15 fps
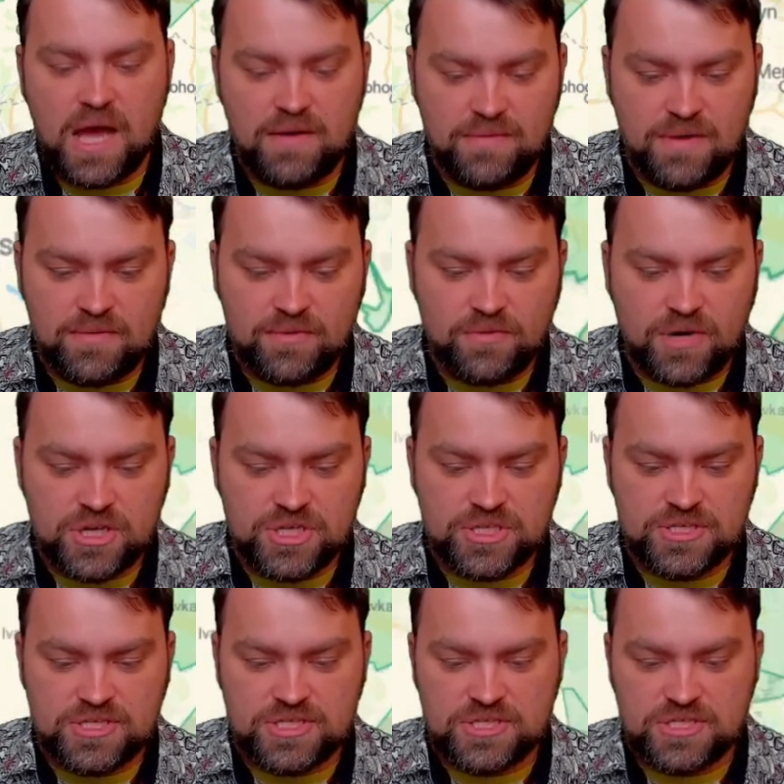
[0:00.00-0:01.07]
However,
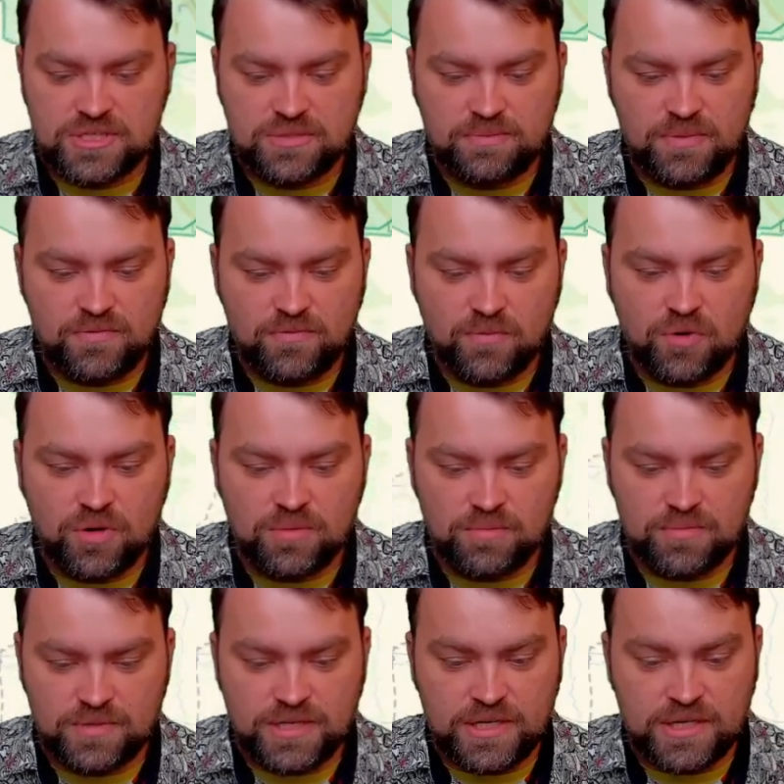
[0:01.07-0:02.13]
Russians still
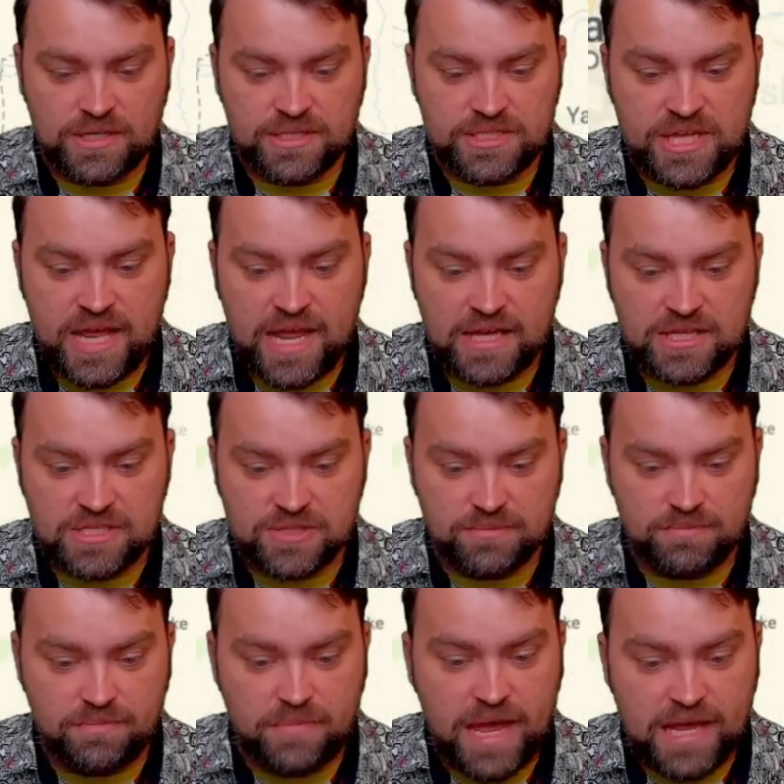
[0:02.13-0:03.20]
perform their attacks
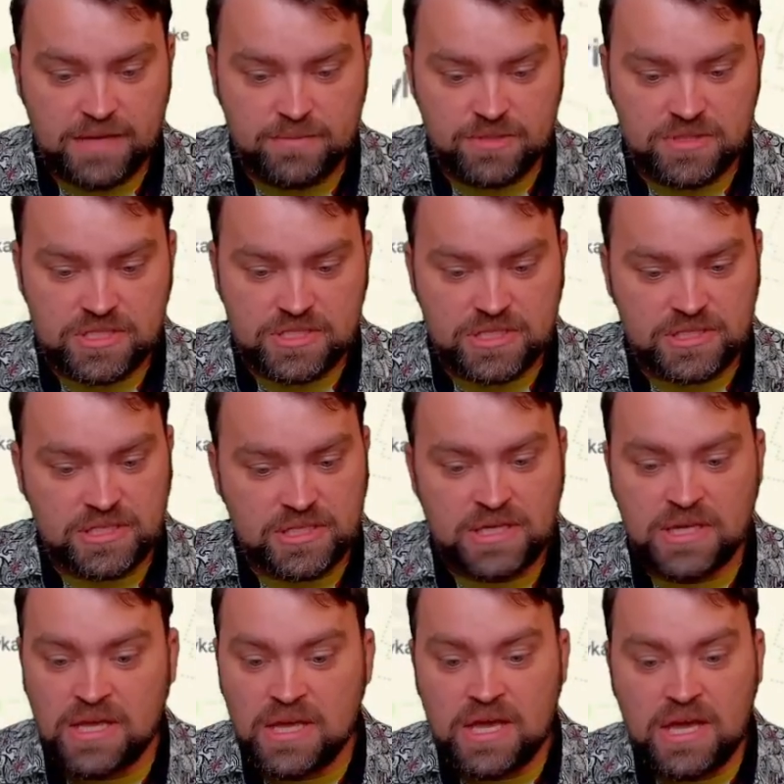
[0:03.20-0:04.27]
on Bakhmut
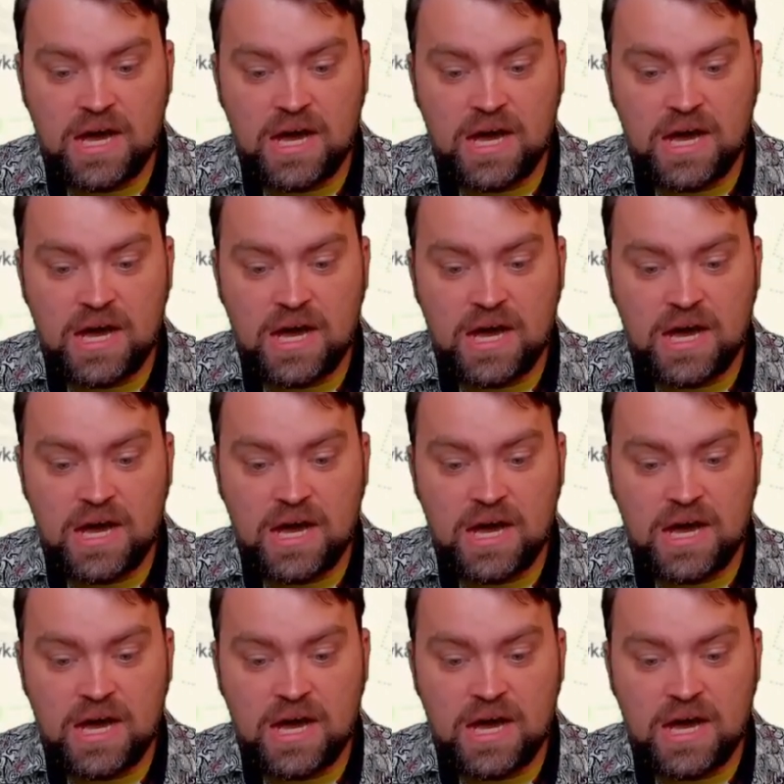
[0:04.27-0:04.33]
city.